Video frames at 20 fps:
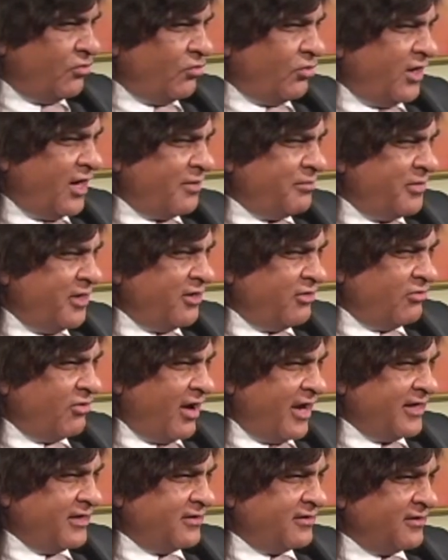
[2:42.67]
would I be
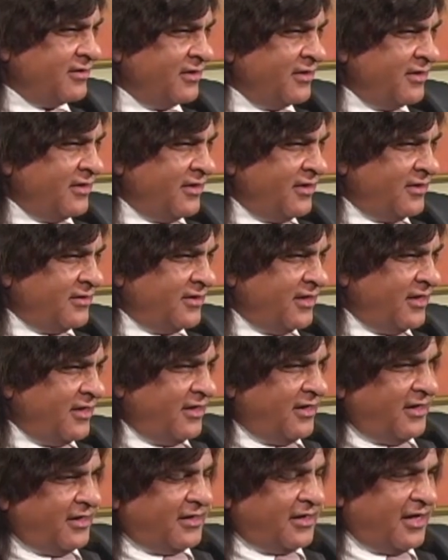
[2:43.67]
right that
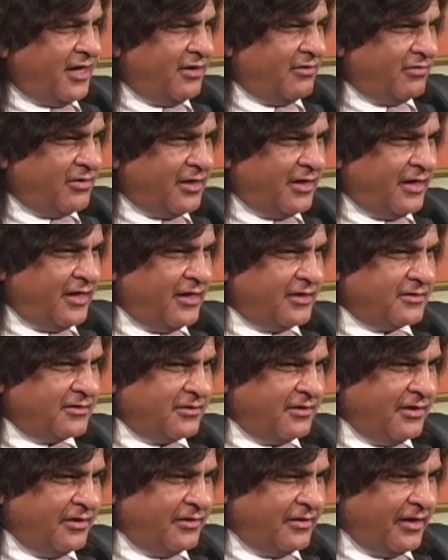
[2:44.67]
it kind of connects
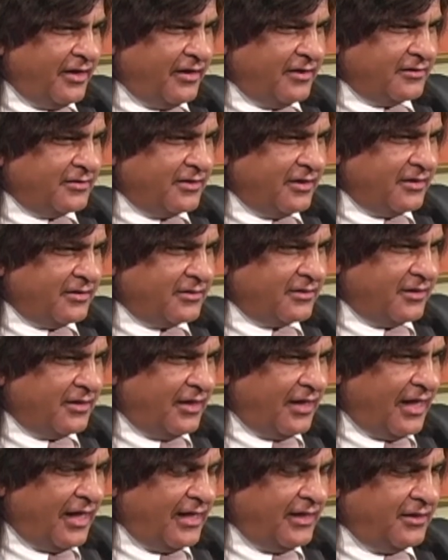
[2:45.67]
3 things? There's
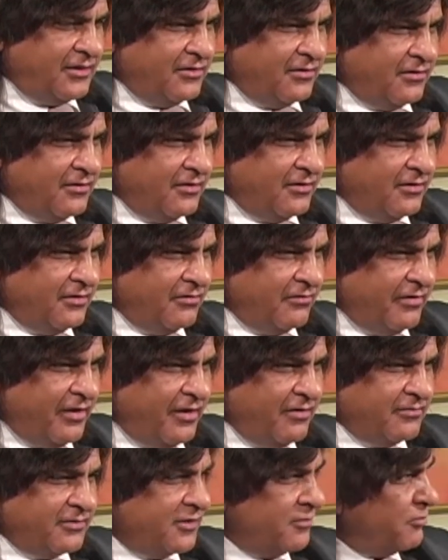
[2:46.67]
light,
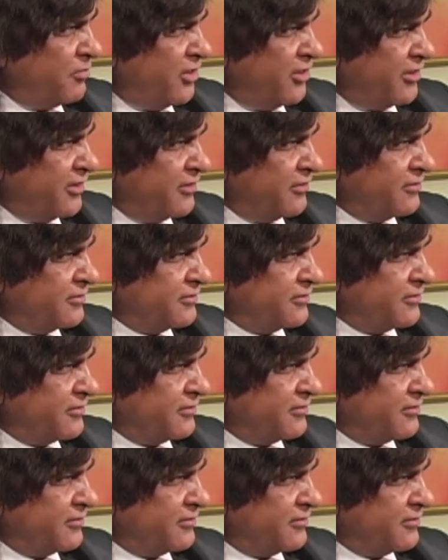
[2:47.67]
waves, and particles.